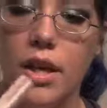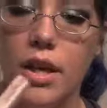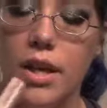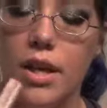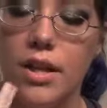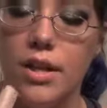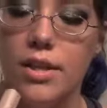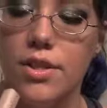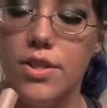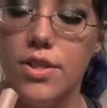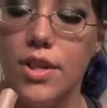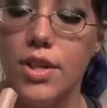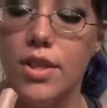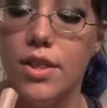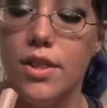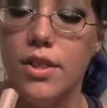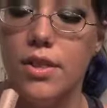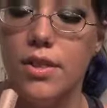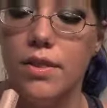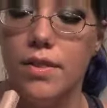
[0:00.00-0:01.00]
And
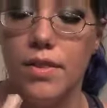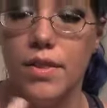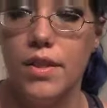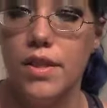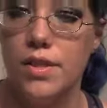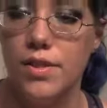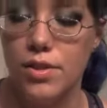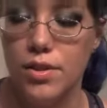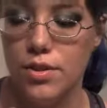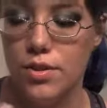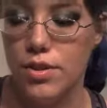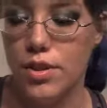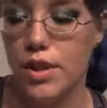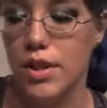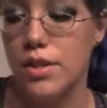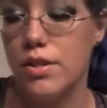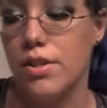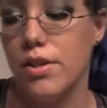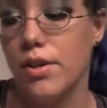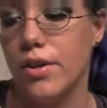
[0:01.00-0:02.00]
these two
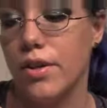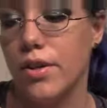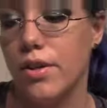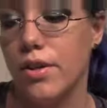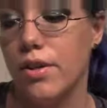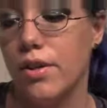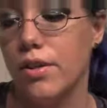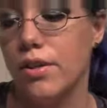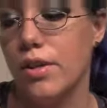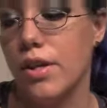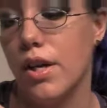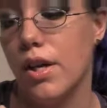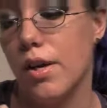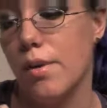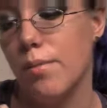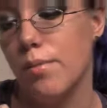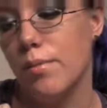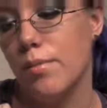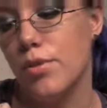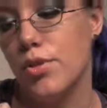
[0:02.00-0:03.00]
shades are called
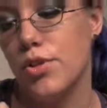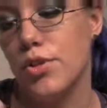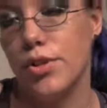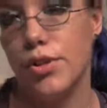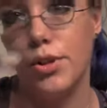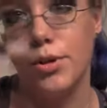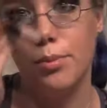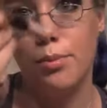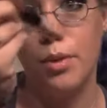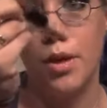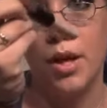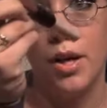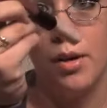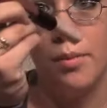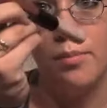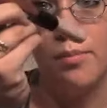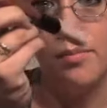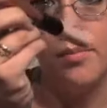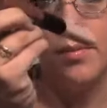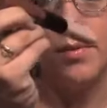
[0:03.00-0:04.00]
Sugar
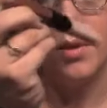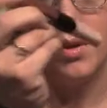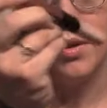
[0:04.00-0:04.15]
Plum,